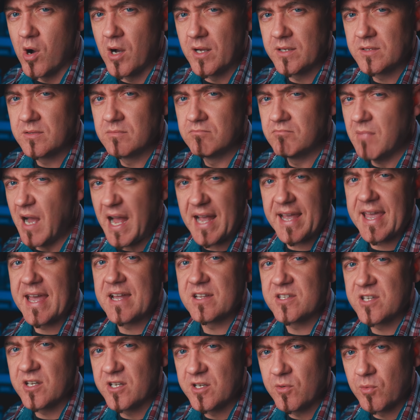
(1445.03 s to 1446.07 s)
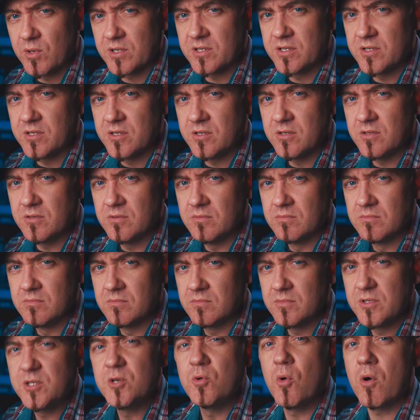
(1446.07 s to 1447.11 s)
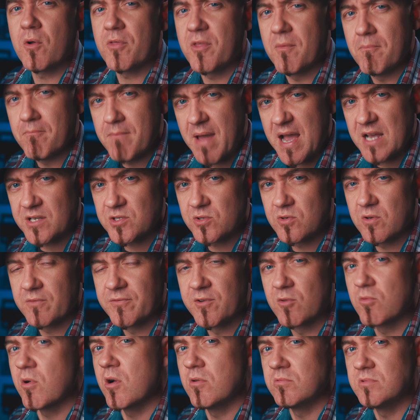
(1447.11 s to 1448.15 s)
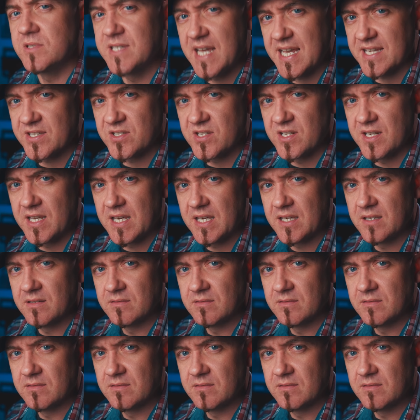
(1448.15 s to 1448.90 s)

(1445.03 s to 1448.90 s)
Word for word: want. I can't tell you what to do. You are the master of your own destiny.